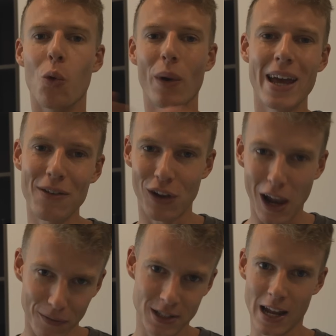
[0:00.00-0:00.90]
we have
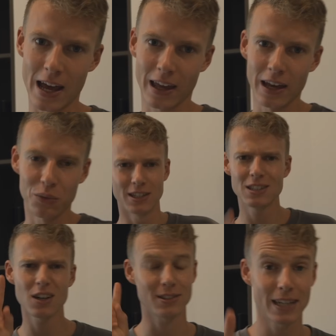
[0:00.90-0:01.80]
loved staying here. This
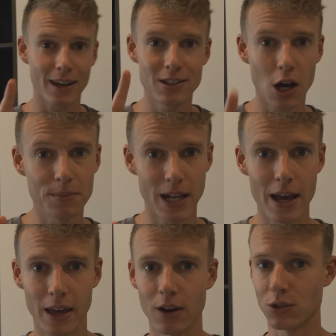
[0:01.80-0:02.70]
is our second time
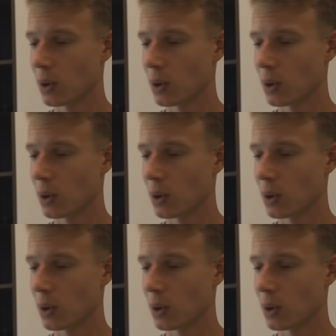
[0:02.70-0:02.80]
staying here as